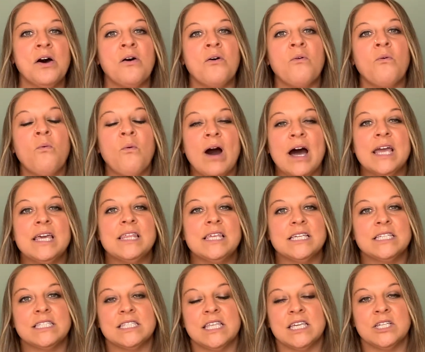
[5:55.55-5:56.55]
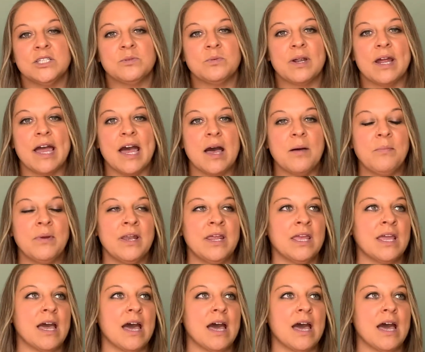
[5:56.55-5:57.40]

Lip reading: why these things were happening.